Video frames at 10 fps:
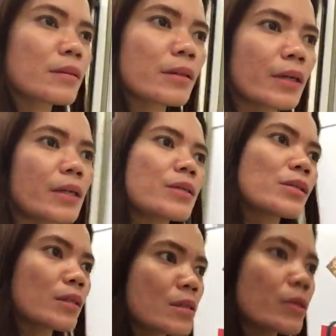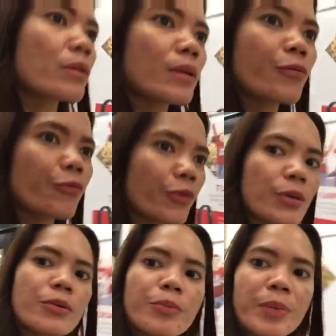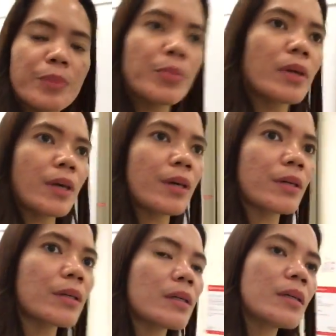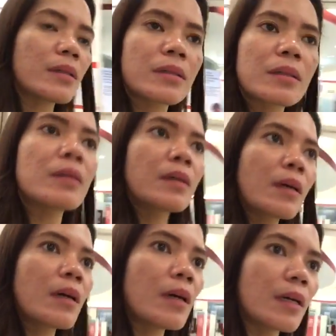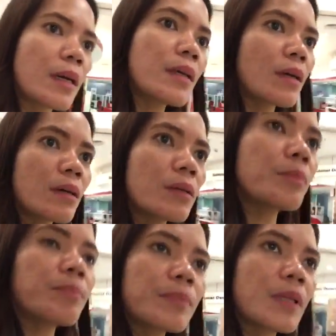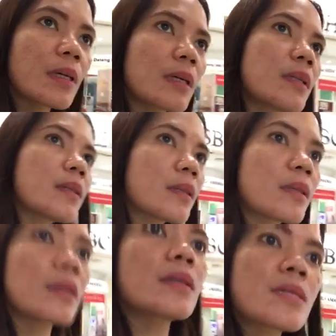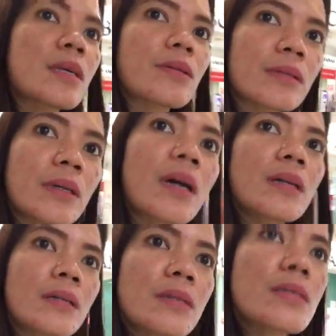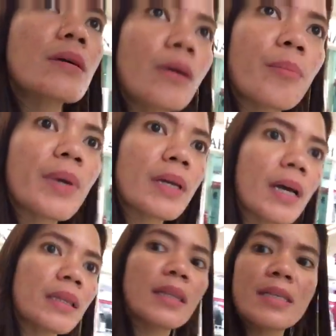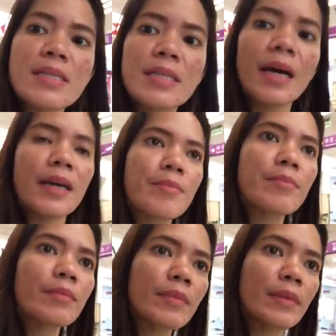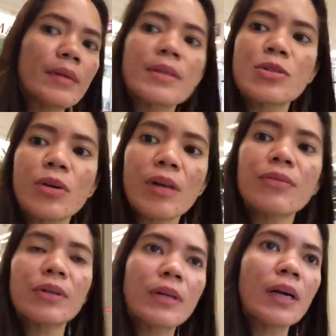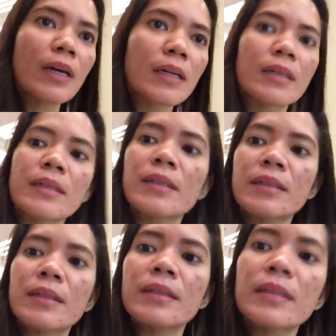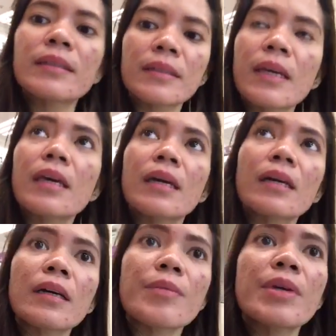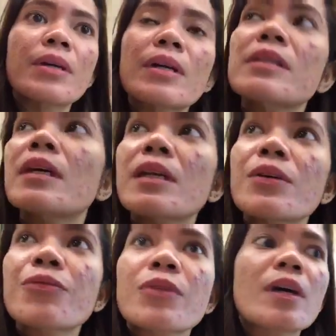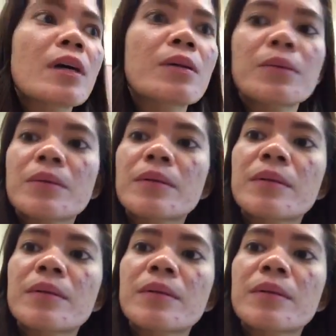there are just only few people here. And I hope that the secret garden is open at this time, 12 o'clock. Yeah, I'm here at the lift now.